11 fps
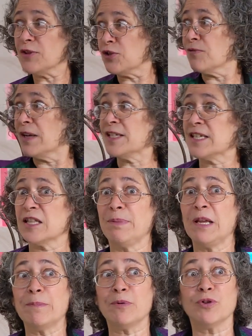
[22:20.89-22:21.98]
that the rest of the
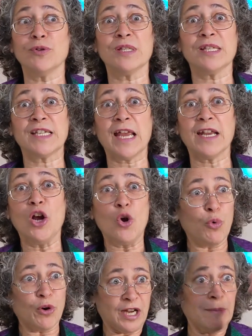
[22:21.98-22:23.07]
people who stayed
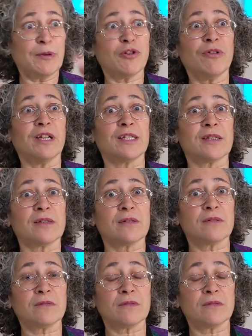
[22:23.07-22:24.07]
were hypocrites.